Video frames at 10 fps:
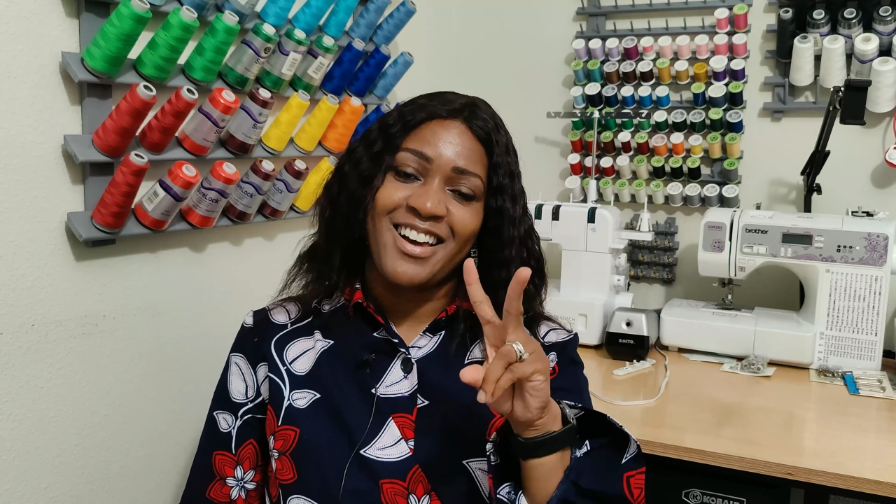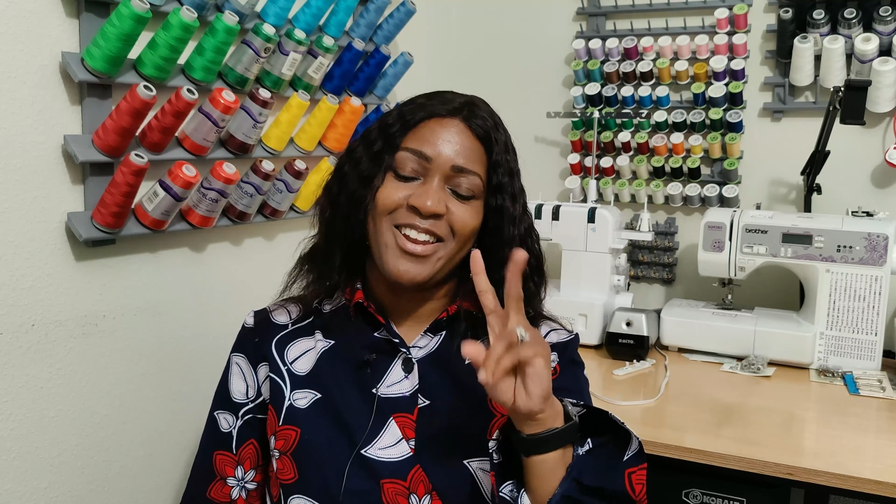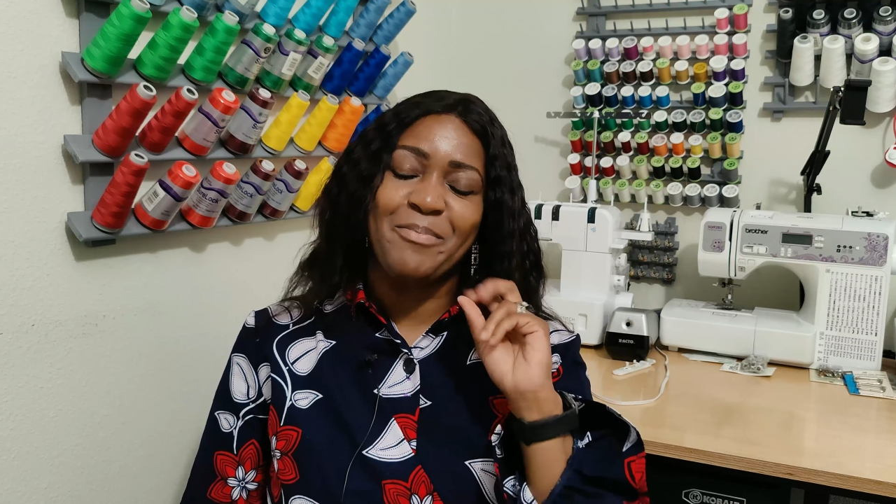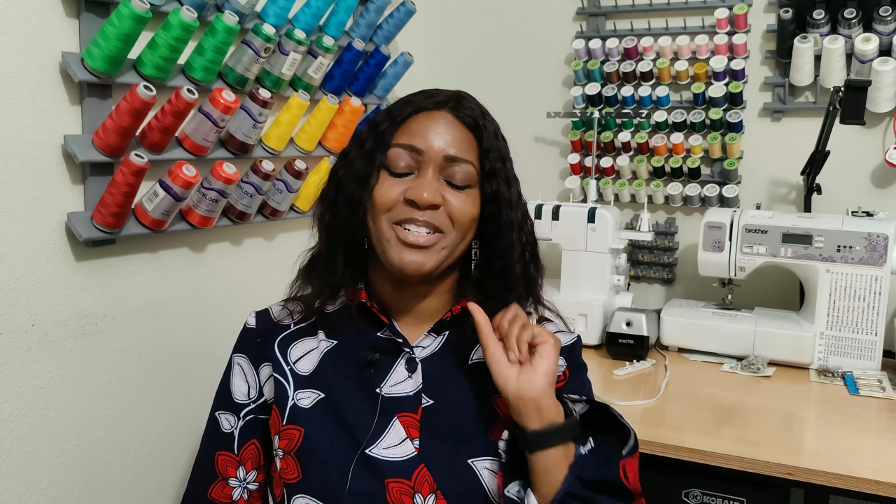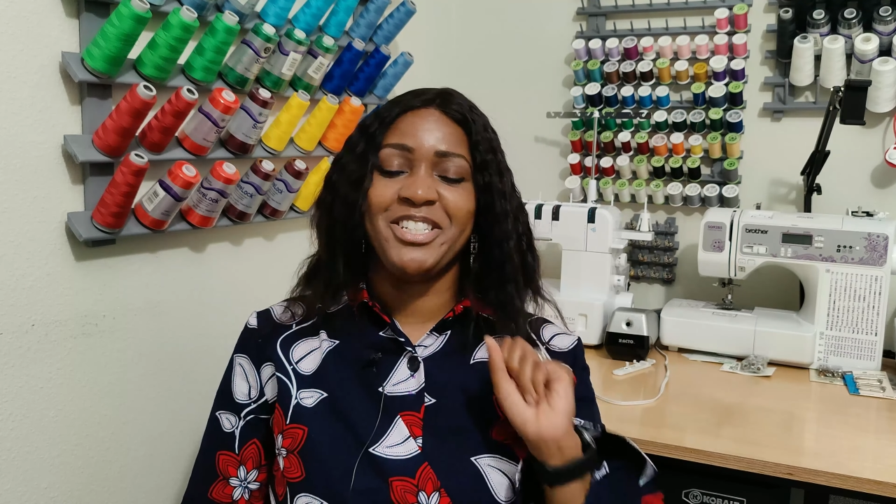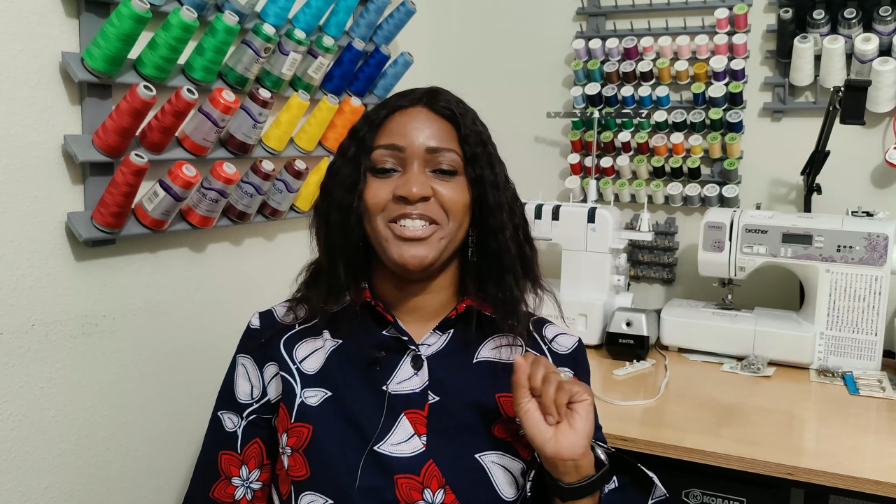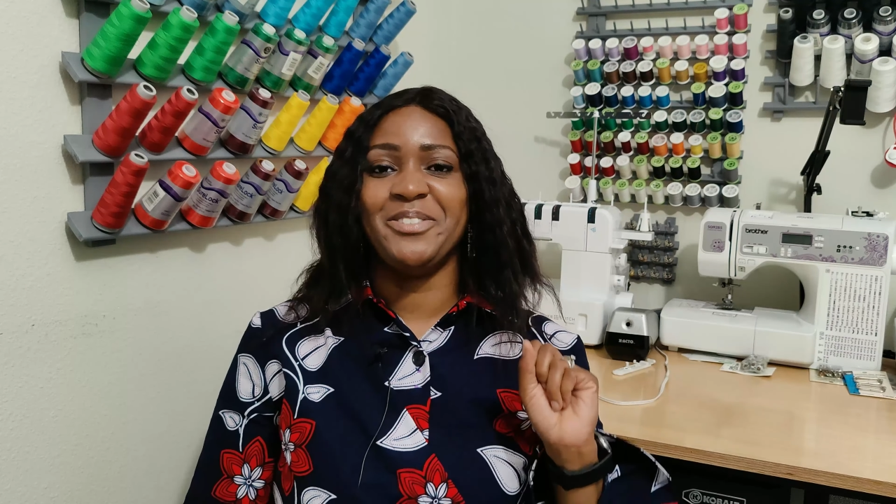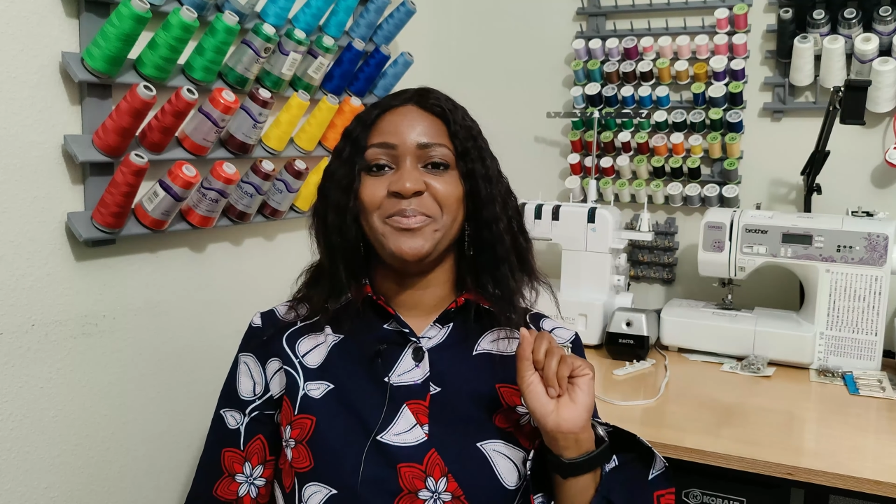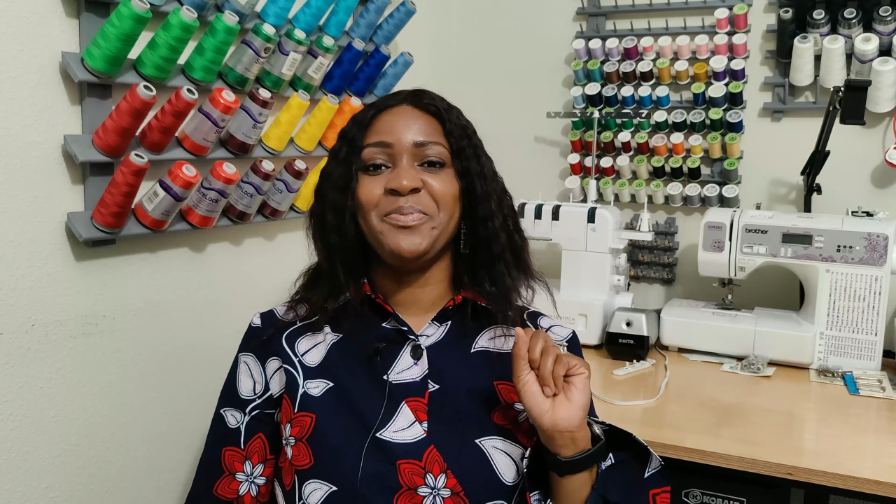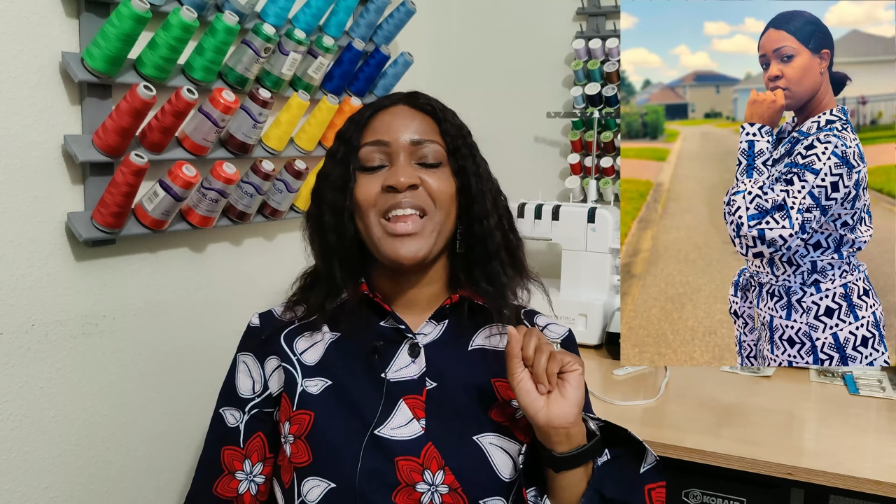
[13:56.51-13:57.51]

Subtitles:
on number 2.